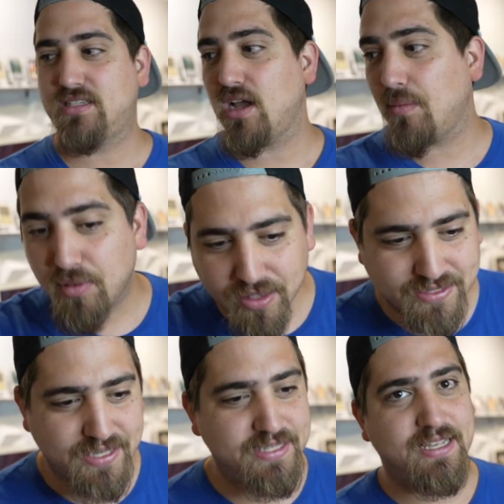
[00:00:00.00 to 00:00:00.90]
Doubling
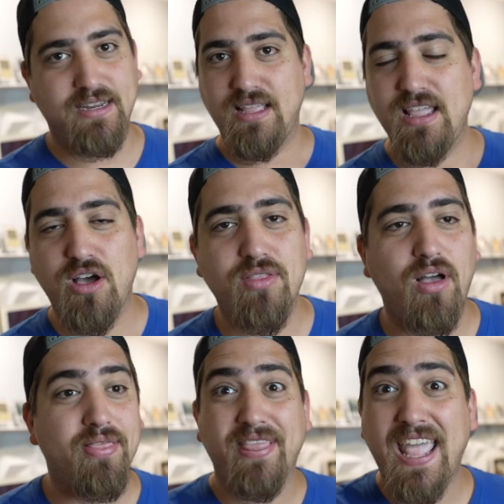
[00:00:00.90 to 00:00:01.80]
Season, you know,
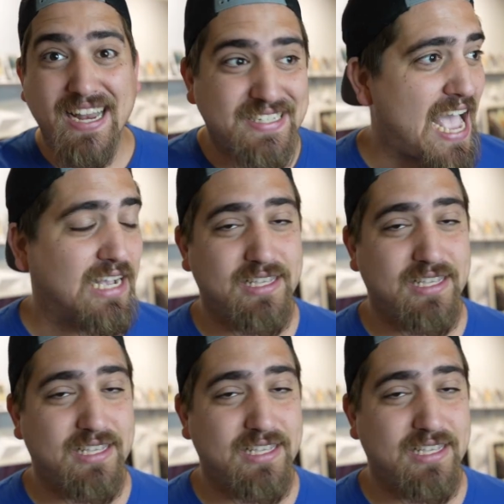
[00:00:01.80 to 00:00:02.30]
Land Tax.